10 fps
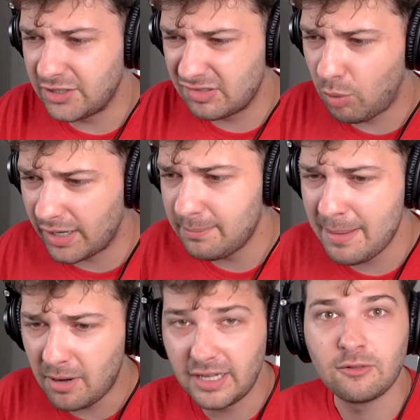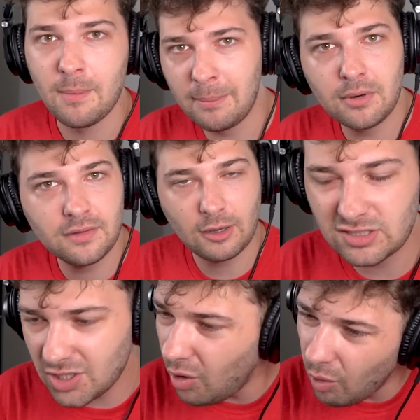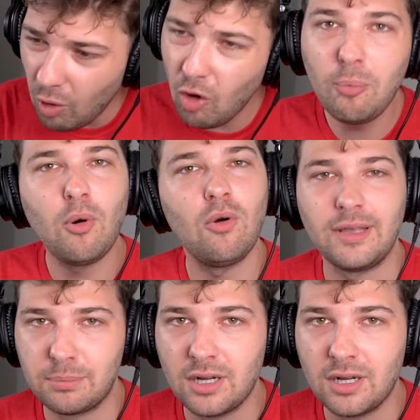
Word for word: They just wanted my money, remember? That was the whole point,